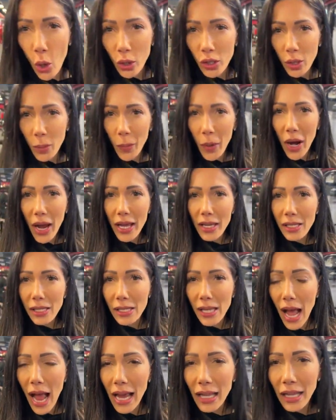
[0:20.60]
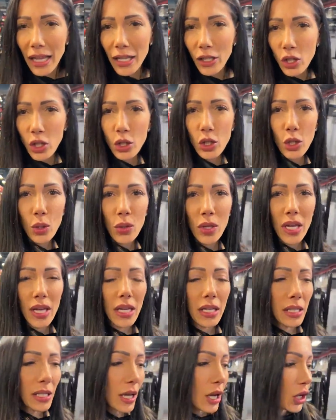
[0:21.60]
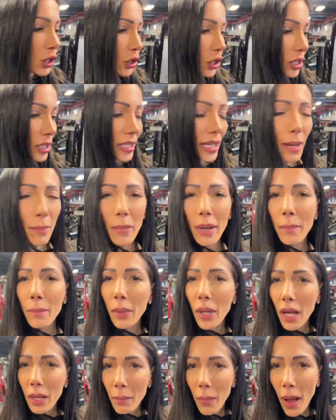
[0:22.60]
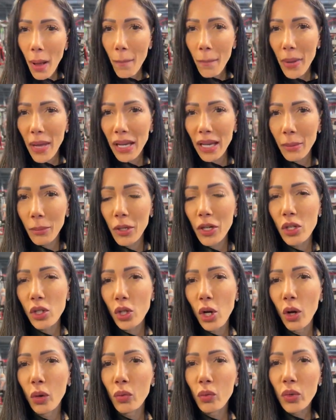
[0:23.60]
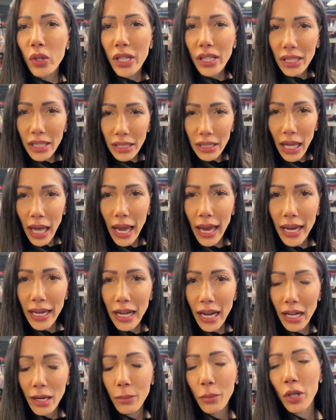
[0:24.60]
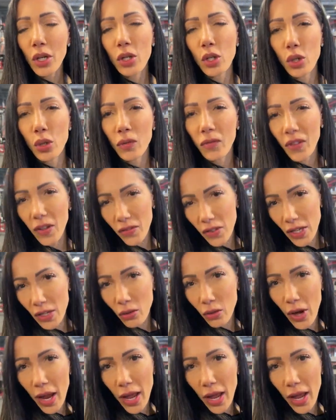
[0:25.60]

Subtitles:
shoulder press. I like to do this just to get my blood pumping. I'm going to start really light and I'm going to do 15